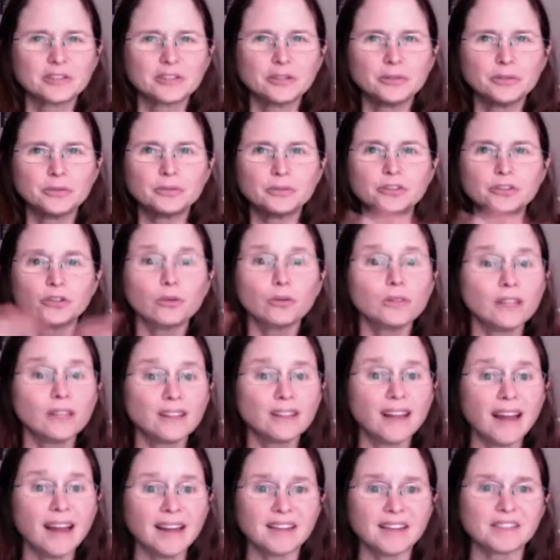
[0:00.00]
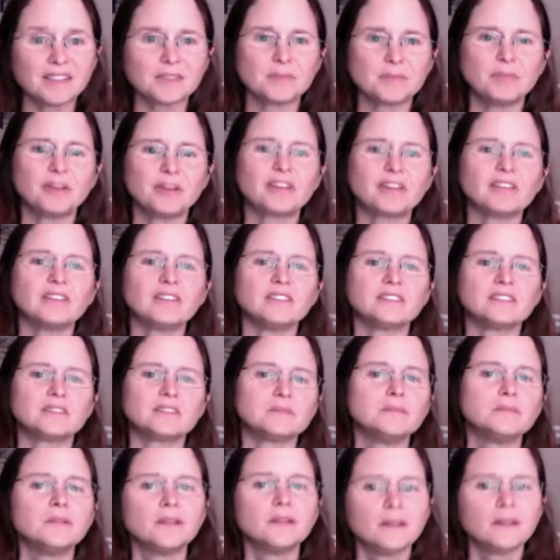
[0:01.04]
show the light because
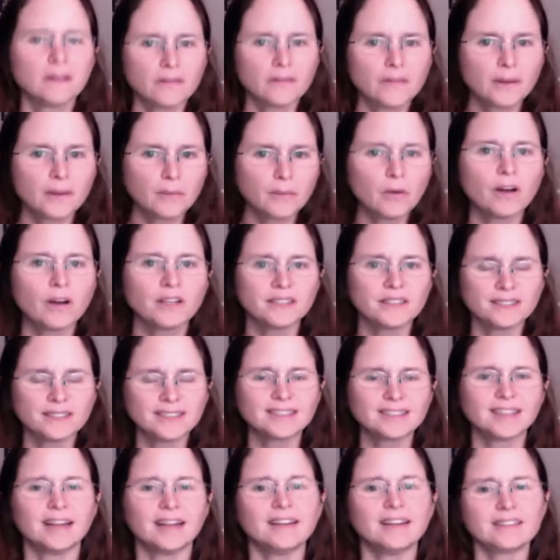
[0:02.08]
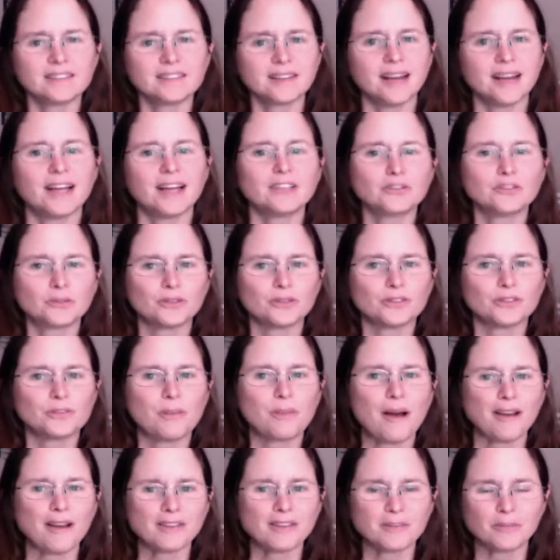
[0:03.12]
they want it to stay as natural as
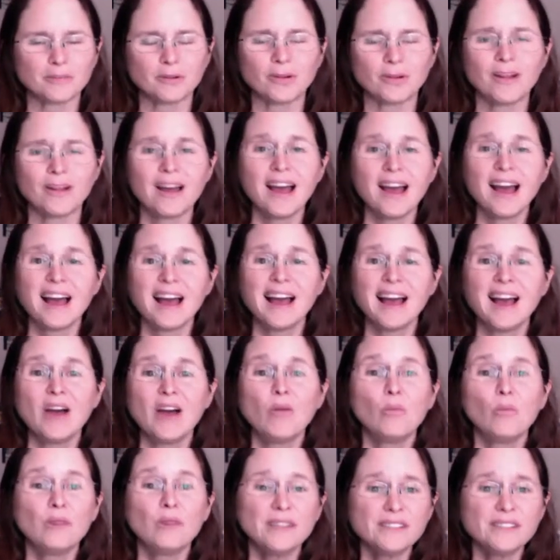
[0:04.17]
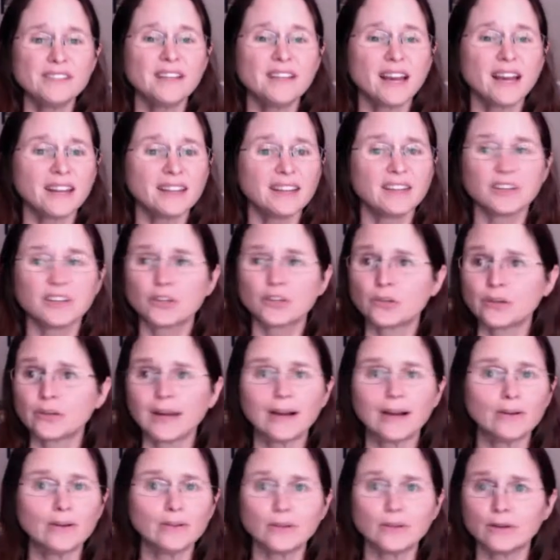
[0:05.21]
possible. We sat in a
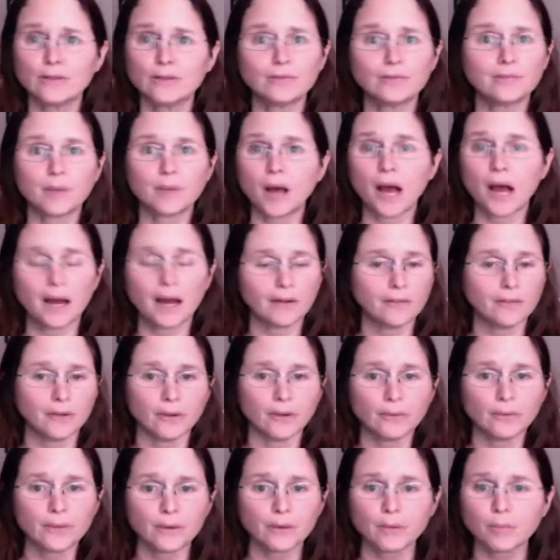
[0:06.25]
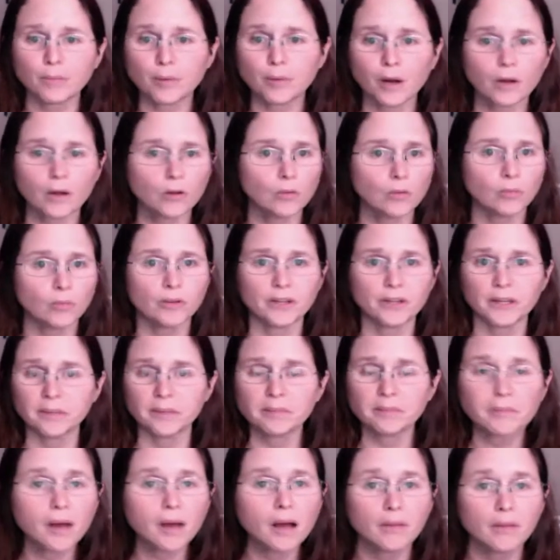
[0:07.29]
crowd of, I don't know, there
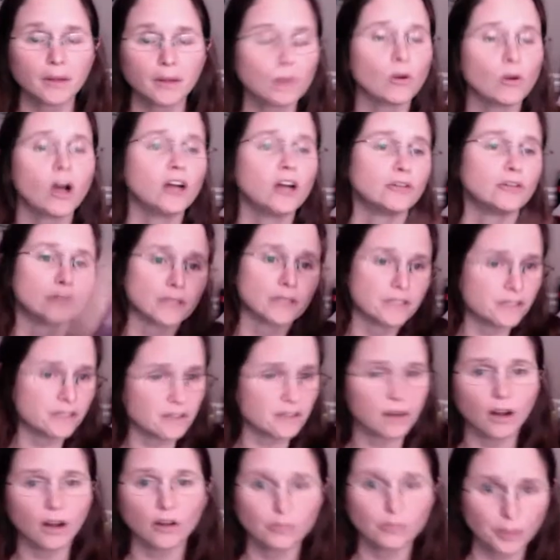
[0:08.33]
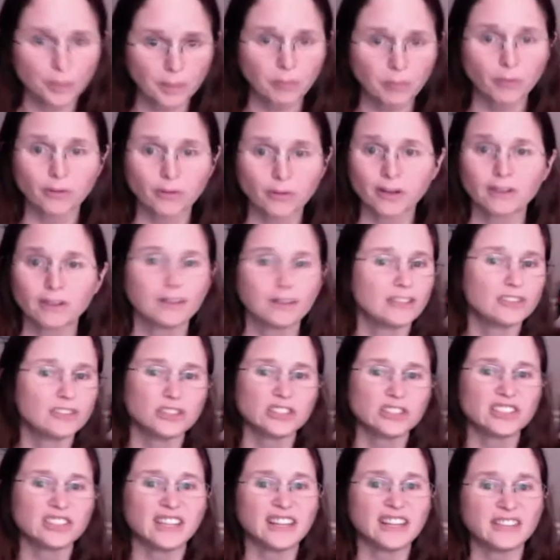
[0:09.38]
were hundreds of people there. Let's
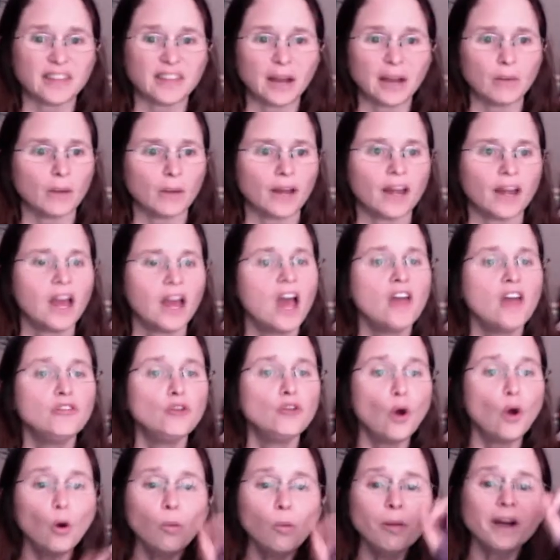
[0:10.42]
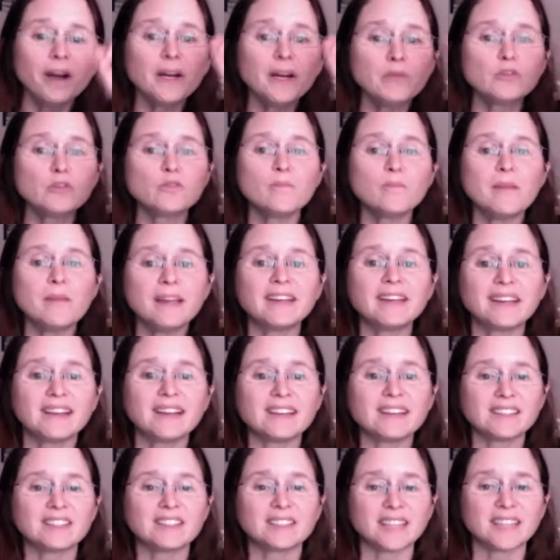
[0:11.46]
just say it that way. Nobody was making
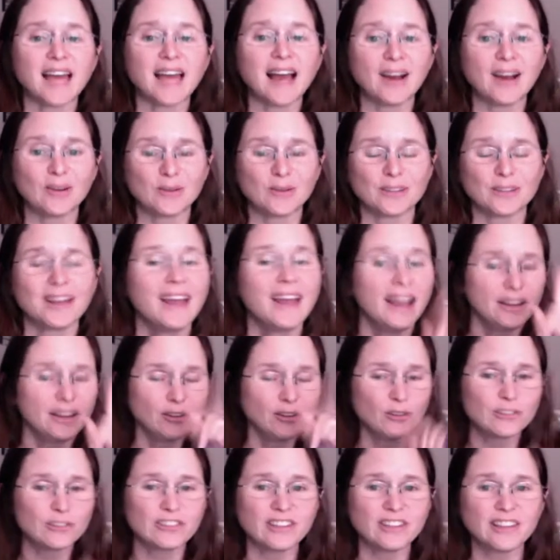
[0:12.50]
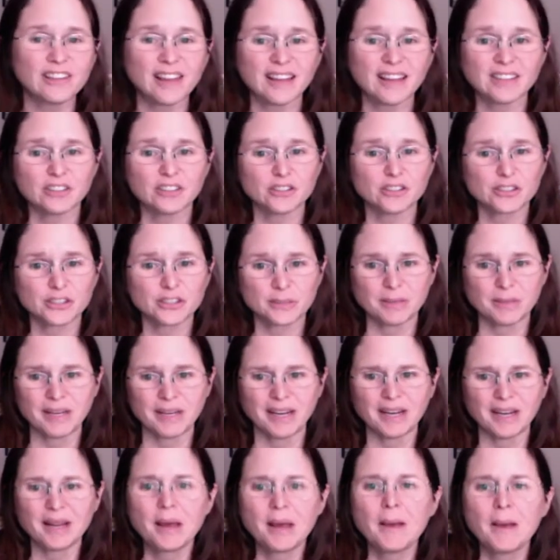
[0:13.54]
a sound. And you'll see that in just a
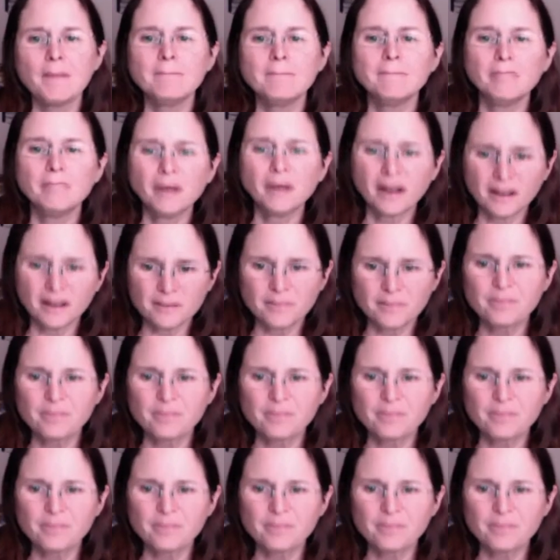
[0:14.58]
minute. But